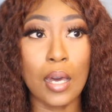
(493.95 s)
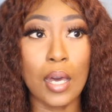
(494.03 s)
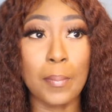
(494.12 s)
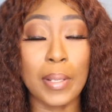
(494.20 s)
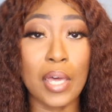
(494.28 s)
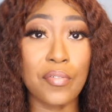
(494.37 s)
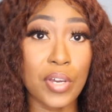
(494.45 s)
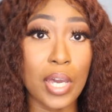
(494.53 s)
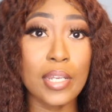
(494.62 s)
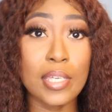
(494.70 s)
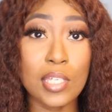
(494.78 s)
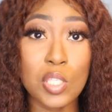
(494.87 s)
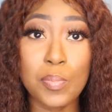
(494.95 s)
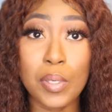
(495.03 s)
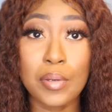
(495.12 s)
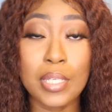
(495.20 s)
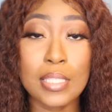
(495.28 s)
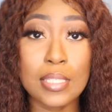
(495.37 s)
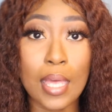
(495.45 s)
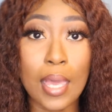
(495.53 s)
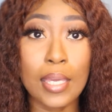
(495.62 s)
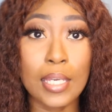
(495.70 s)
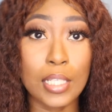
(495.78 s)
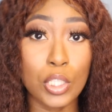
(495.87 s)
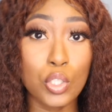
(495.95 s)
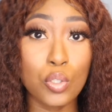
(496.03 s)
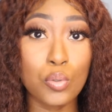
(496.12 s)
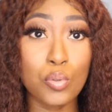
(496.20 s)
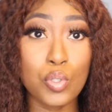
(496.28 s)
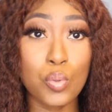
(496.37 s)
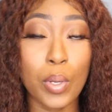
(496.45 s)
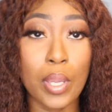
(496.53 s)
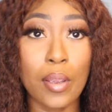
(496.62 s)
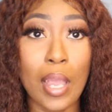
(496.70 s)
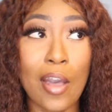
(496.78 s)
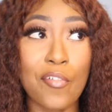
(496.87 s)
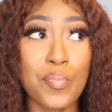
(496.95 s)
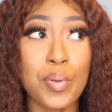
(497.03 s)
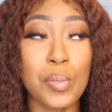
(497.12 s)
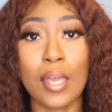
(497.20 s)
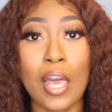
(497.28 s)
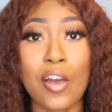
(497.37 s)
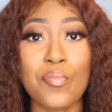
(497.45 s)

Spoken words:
And I've kind of experienced that in clinicals where I've been